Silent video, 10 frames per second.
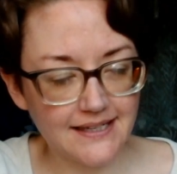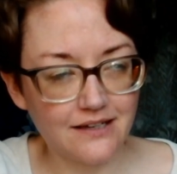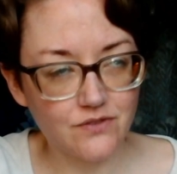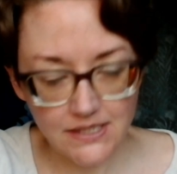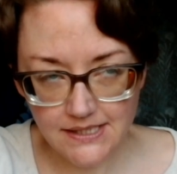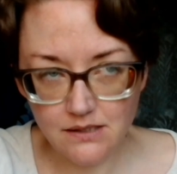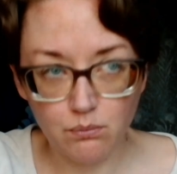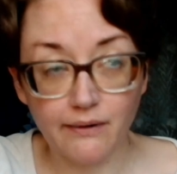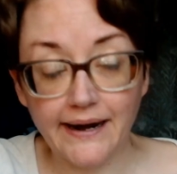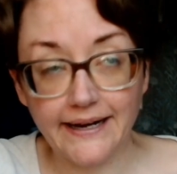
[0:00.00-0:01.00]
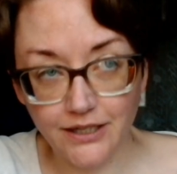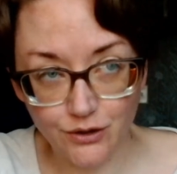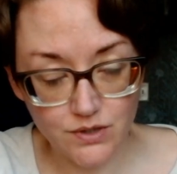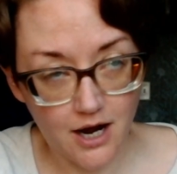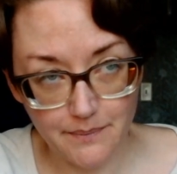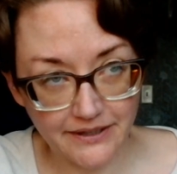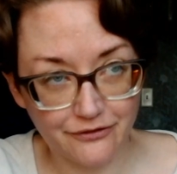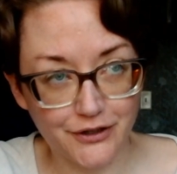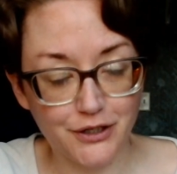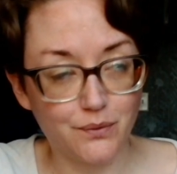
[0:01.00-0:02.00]
like if this is a brand new topic
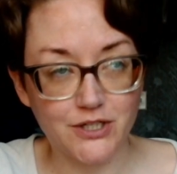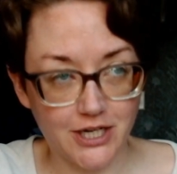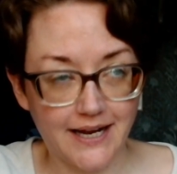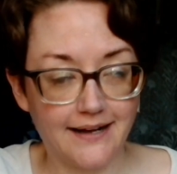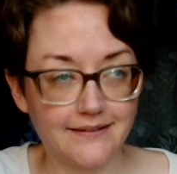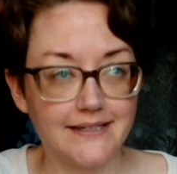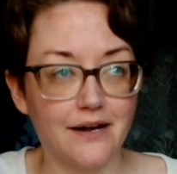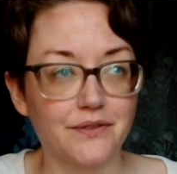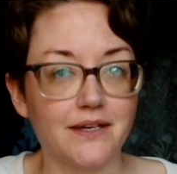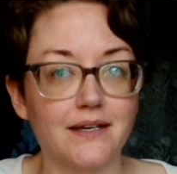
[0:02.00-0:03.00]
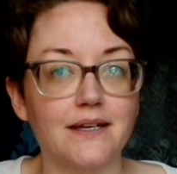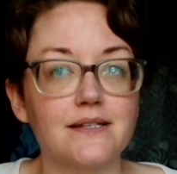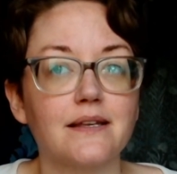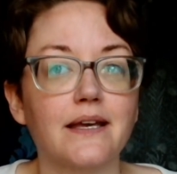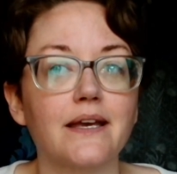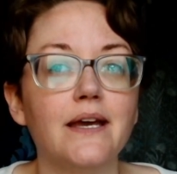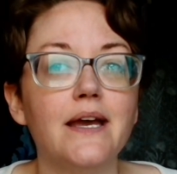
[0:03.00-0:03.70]
for you, which I highly doubt that it is, like